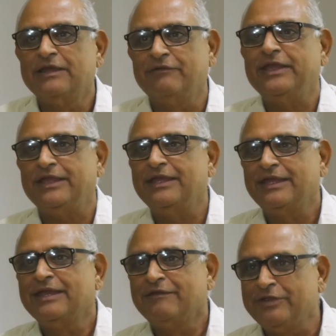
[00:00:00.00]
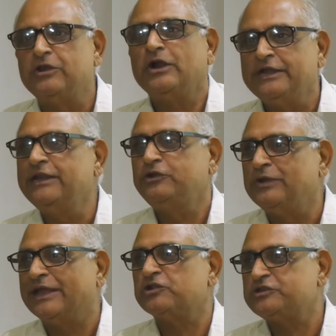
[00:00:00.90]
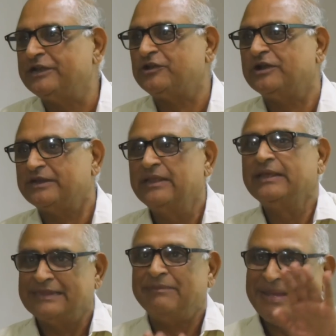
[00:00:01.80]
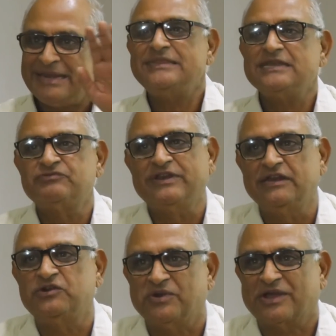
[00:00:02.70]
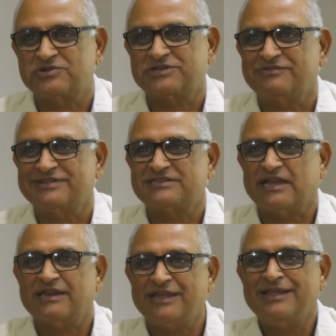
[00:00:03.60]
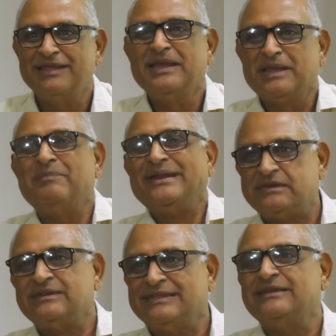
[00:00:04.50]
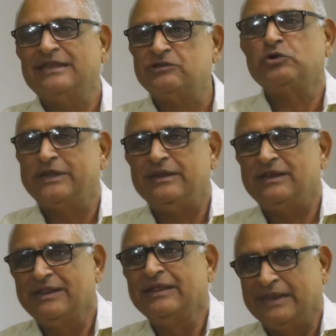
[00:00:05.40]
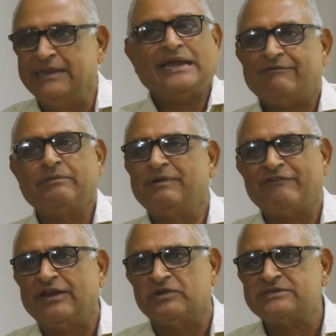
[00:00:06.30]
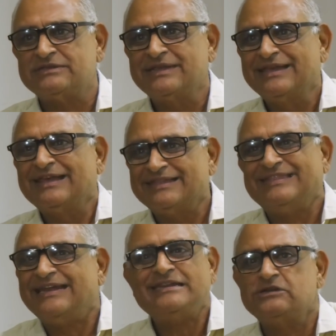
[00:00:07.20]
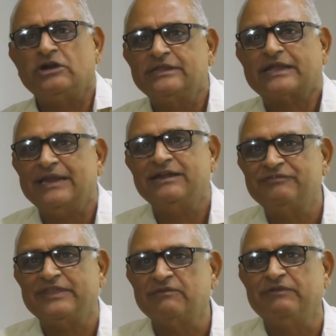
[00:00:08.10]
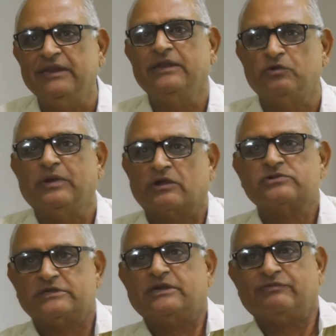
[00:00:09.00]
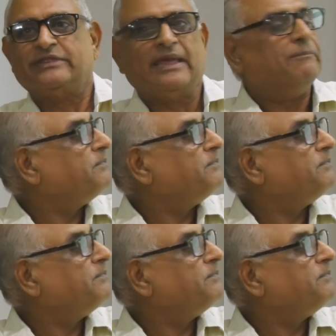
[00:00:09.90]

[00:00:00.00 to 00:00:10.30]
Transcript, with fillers: We, we don't need to negotiate on, there are many things we need to negotiate with China, but that they should eat our buffaloes, that is not the kind of thing we need to negotiate with them.